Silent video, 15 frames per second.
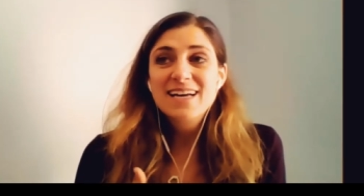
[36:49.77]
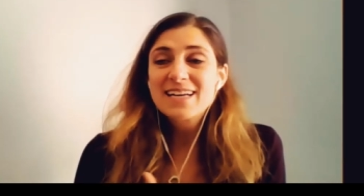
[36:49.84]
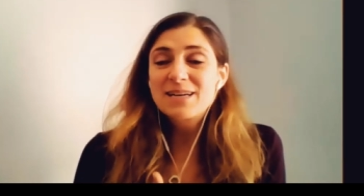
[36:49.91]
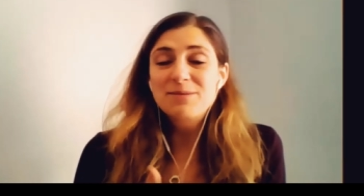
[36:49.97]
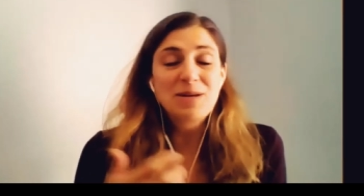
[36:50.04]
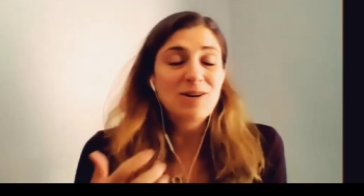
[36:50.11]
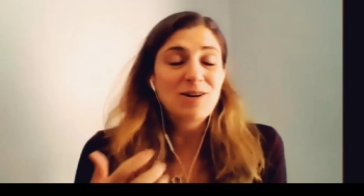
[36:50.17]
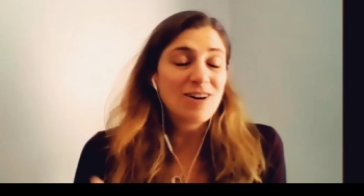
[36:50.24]
can
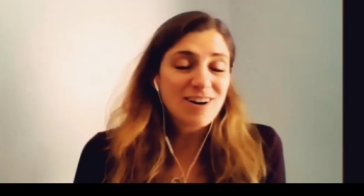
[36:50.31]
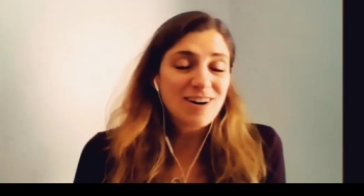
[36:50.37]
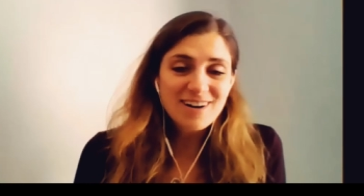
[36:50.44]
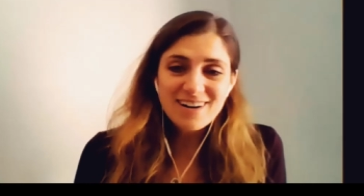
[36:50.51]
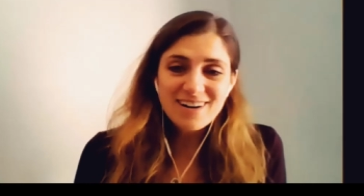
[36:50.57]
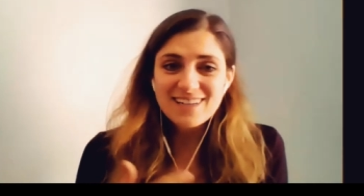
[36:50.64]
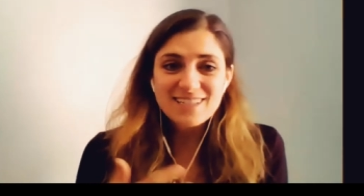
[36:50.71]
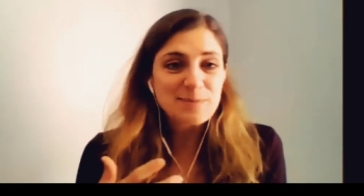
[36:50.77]
be hard
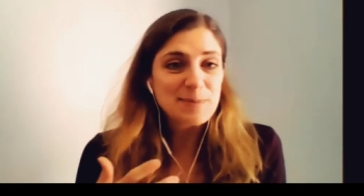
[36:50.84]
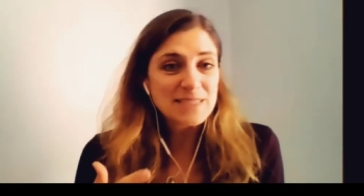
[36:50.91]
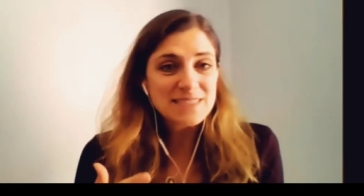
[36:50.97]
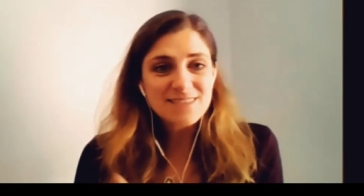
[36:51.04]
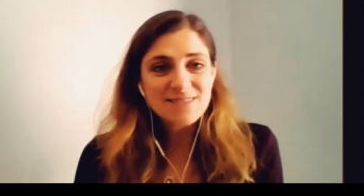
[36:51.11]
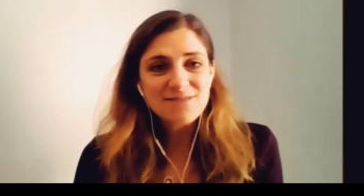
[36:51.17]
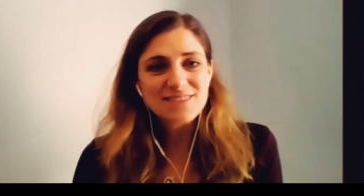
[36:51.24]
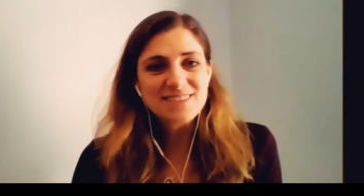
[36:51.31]
and
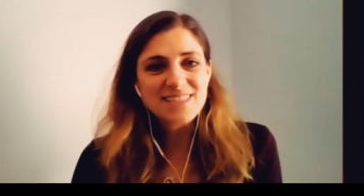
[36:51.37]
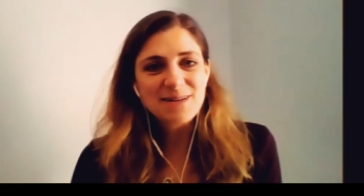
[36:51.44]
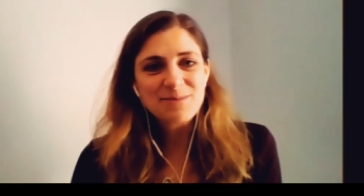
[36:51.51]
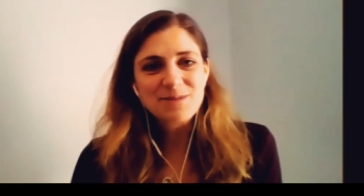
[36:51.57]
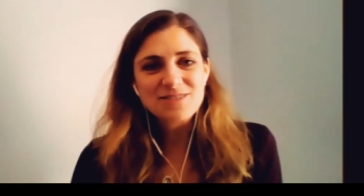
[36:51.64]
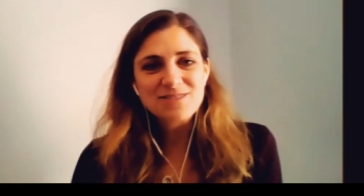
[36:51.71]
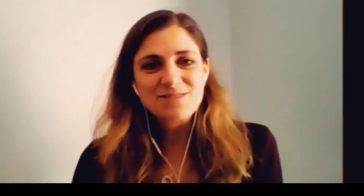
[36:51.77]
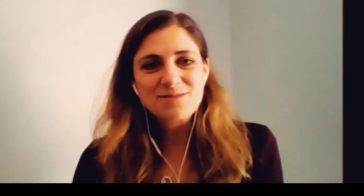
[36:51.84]
expensive and time
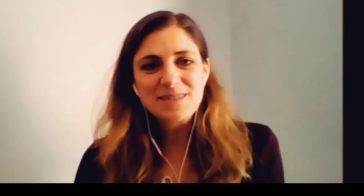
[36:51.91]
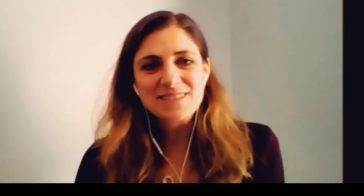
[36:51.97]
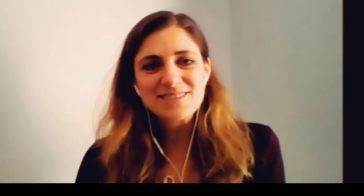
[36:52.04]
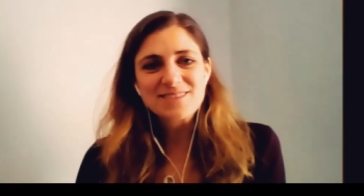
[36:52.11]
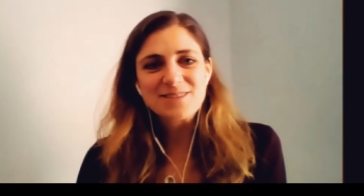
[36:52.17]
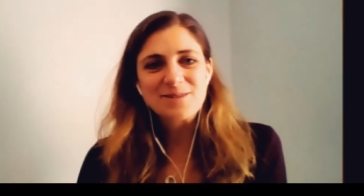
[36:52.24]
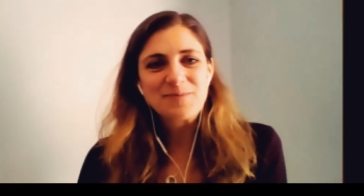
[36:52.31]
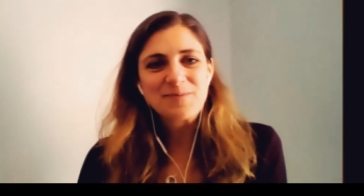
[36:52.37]
consuming.
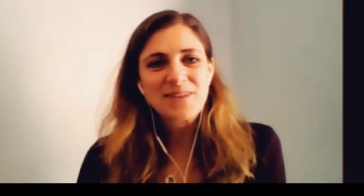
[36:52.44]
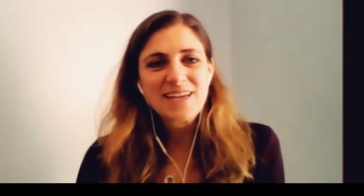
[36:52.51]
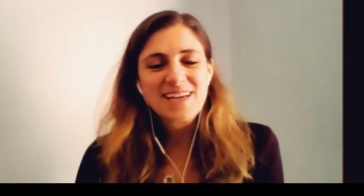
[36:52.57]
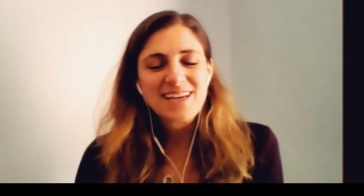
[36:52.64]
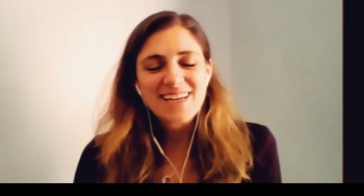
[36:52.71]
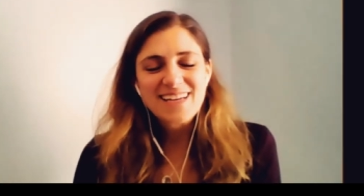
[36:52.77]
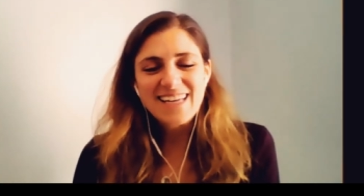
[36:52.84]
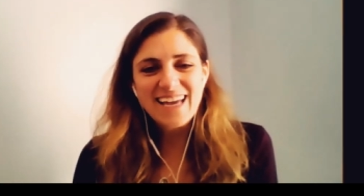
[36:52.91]
So
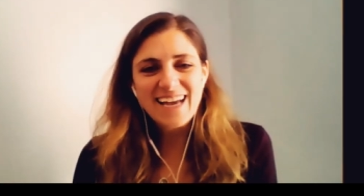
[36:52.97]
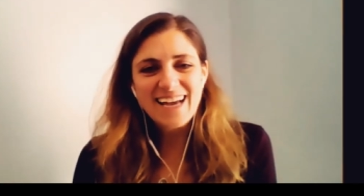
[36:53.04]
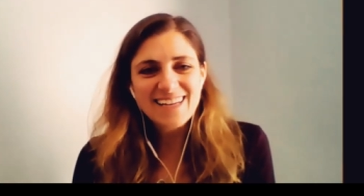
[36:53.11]
yeah,